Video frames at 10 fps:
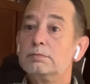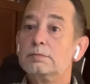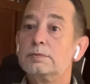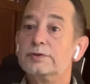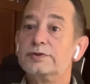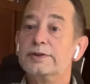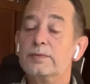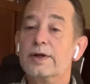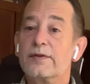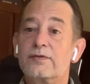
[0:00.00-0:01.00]
to see
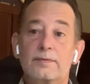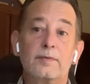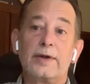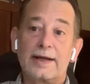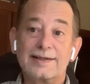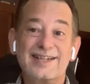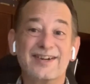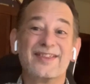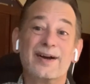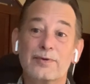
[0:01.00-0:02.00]
when I can tear
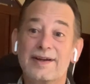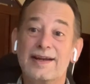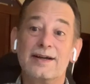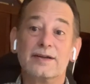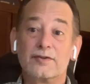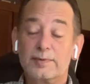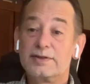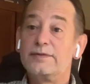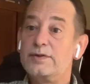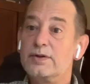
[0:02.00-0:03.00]
that one down, especially
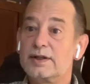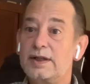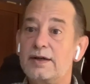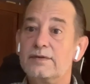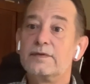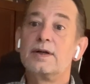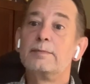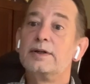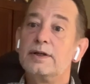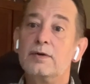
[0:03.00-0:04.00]
if you're in a cloud
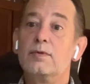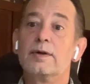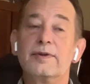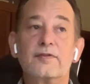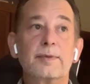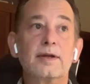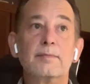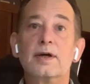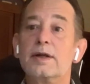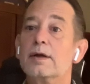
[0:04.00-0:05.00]
environment. You don't want to be spending
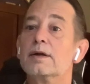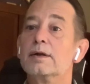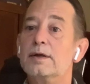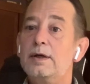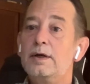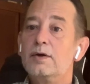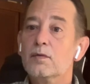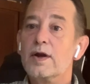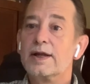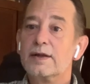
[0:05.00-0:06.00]
money on
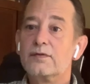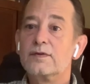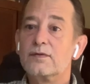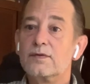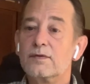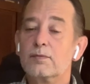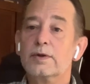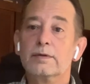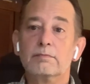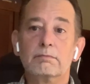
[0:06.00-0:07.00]
running instances
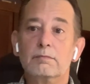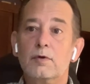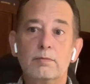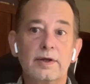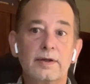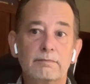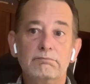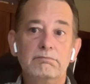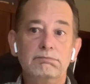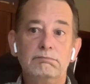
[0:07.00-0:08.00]
when nobody
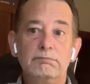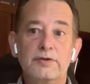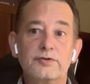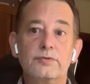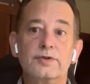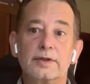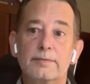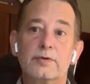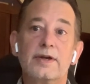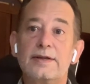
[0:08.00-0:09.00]
is using them
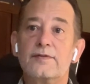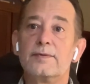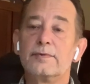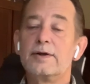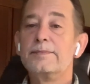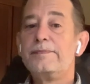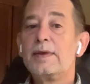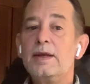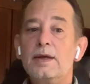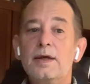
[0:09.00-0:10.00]
or needs them, right?
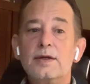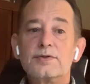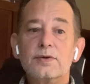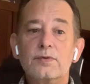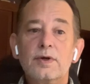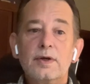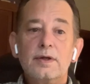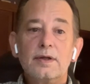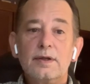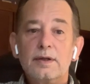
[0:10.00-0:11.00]
So
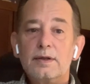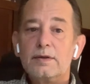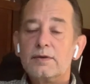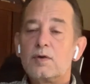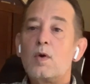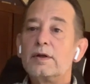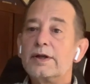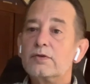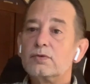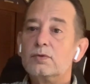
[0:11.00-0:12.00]
the quality
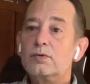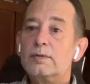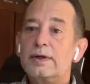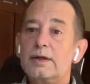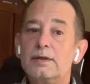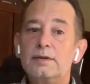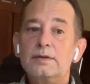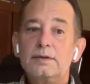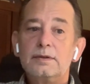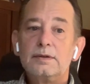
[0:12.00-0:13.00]
control about
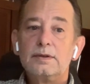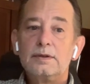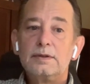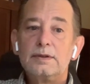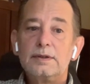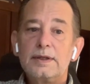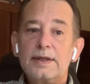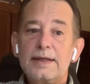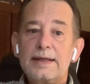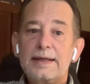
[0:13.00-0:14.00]

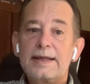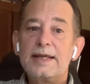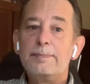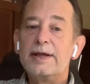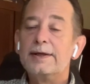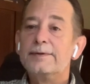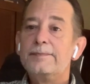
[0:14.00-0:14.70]
keeping